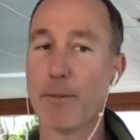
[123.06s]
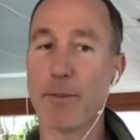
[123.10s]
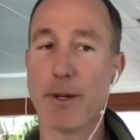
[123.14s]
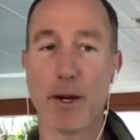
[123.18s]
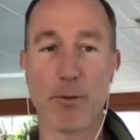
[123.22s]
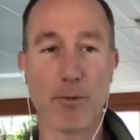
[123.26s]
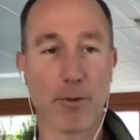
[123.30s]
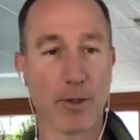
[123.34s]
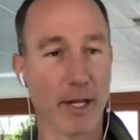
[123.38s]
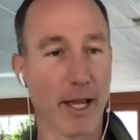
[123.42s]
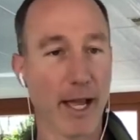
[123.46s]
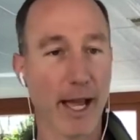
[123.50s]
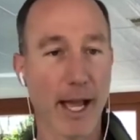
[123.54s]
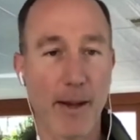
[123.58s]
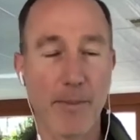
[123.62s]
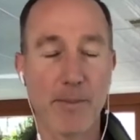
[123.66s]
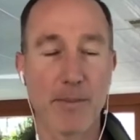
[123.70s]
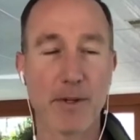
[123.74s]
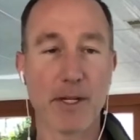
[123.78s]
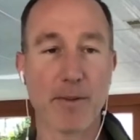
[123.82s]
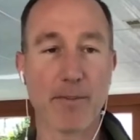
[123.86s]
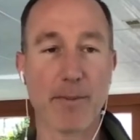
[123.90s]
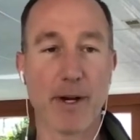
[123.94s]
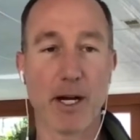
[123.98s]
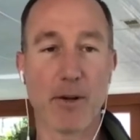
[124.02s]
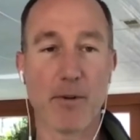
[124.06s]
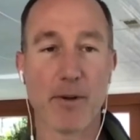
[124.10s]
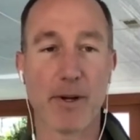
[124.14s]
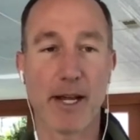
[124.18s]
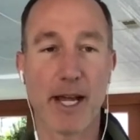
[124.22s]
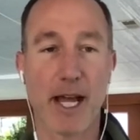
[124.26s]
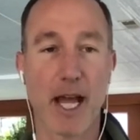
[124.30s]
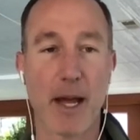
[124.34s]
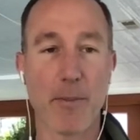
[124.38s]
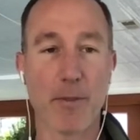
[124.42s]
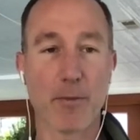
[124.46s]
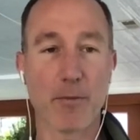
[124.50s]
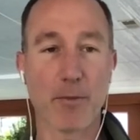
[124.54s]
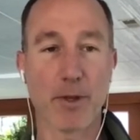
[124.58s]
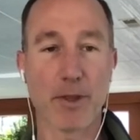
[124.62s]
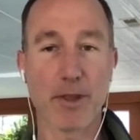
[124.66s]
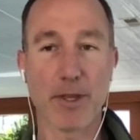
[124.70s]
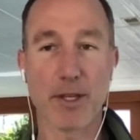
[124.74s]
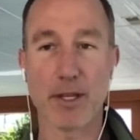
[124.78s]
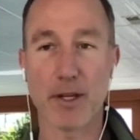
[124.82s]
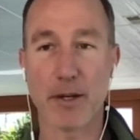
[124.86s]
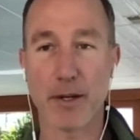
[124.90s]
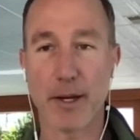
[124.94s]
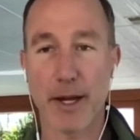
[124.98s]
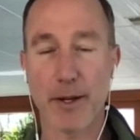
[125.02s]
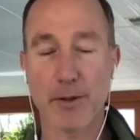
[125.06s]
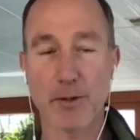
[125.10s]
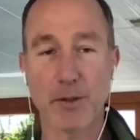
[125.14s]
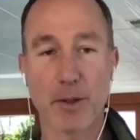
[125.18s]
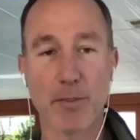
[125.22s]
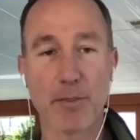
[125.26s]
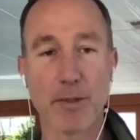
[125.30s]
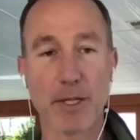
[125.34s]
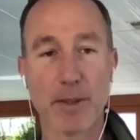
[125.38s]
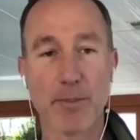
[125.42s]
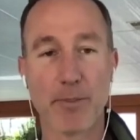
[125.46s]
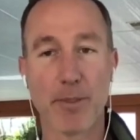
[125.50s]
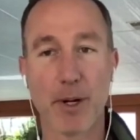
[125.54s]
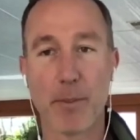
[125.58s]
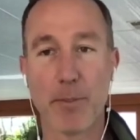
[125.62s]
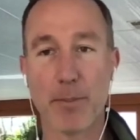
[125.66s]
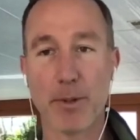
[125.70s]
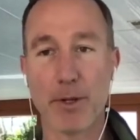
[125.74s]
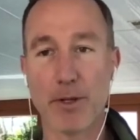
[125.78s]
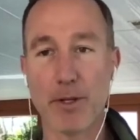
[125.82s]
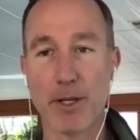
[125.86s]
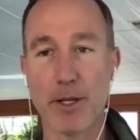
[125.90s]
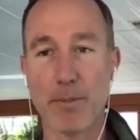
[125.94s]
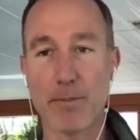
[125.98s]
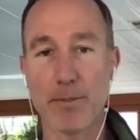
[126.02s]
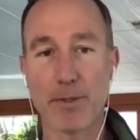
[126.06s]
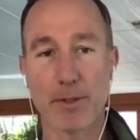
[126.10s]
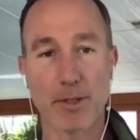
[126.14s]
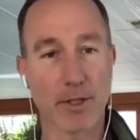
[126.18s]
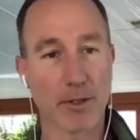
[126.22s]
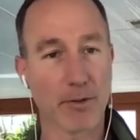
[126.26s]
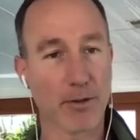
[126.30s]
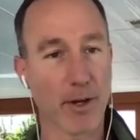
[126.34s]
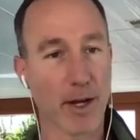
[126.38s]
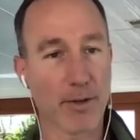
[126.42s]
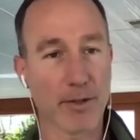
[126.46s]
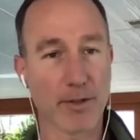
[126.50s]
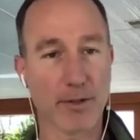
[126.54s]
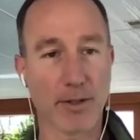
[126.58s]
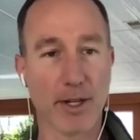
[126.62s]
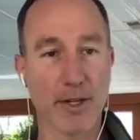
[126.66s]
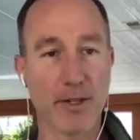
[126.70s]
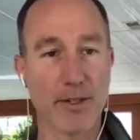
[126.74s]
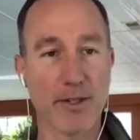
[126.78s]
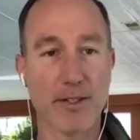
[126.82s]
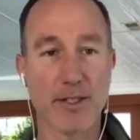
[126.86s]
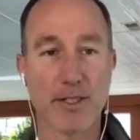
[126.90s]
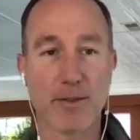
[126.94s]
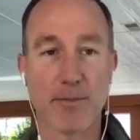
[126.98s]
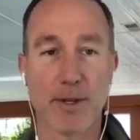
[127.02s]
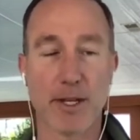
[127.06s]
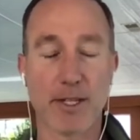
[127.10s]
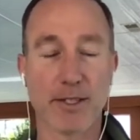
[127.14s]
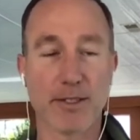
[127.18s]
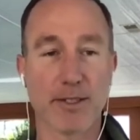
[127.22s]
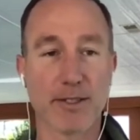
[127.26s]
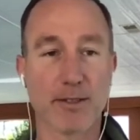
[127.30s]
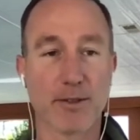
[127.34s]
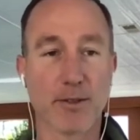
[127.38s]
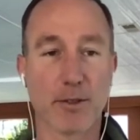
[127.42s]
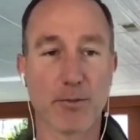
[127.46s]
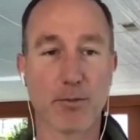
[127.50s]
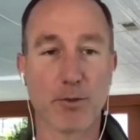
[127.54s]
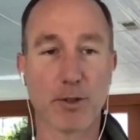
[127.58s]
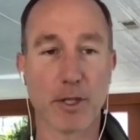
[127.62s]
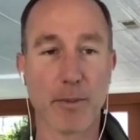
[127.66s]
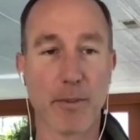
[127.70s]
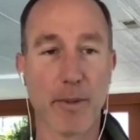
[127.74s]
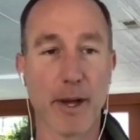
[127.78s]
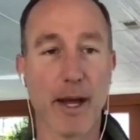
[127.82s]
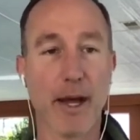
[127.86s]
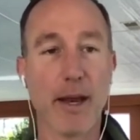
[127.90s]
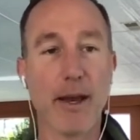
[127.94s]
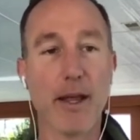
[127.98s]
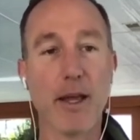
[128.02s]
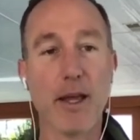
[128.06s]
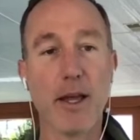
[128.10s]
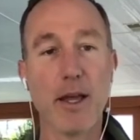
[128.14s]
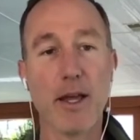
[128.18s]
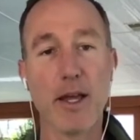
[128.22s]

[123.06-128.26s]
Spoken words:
I'm not really happy about what happened with the XRP pump and dump. Congratulations, it makes us look really bad.